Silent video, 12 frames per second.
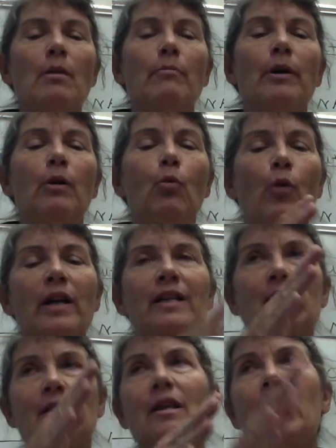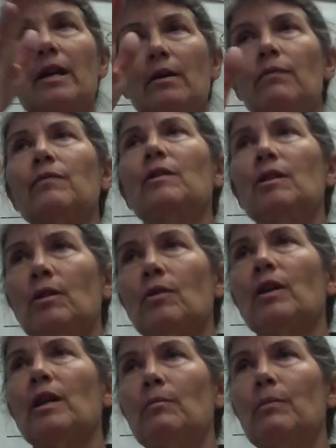But once life, you know,
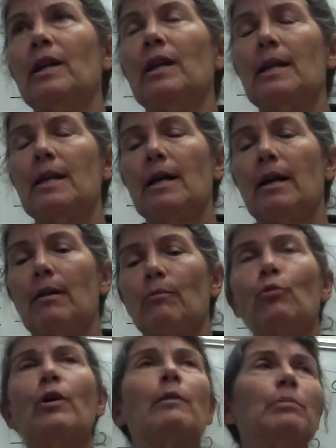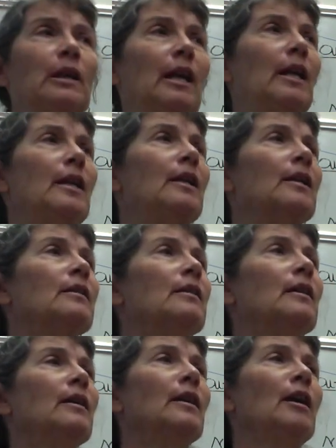had been um, replicating
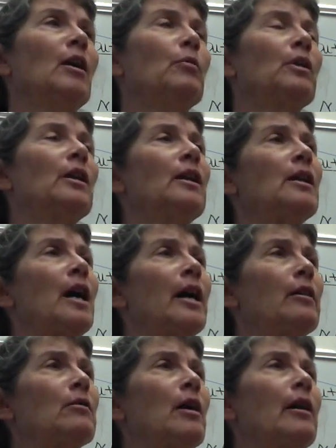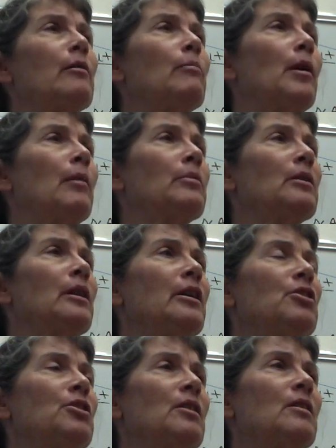and we're getting higher and higher
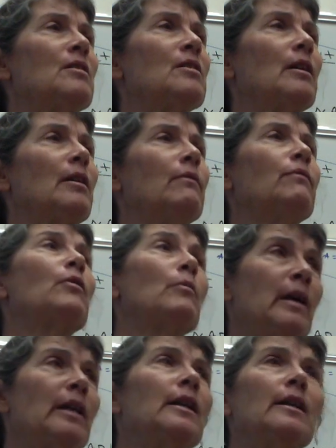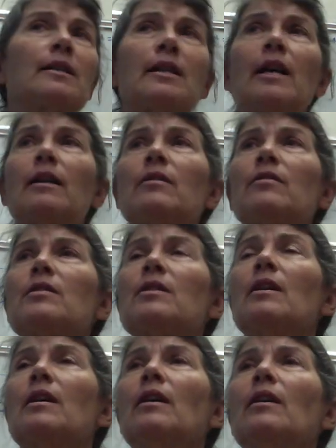populations of fermenting cells,
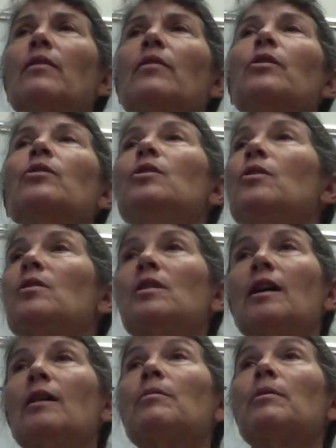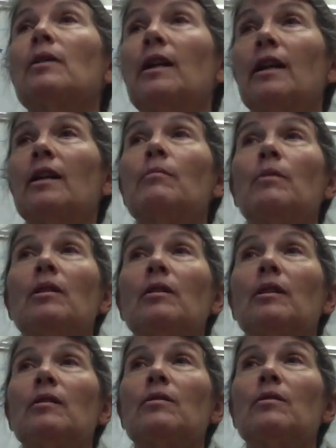they're using up the organic
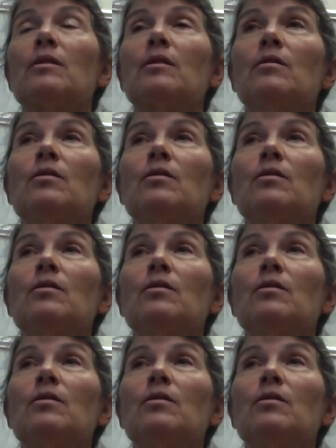molecules.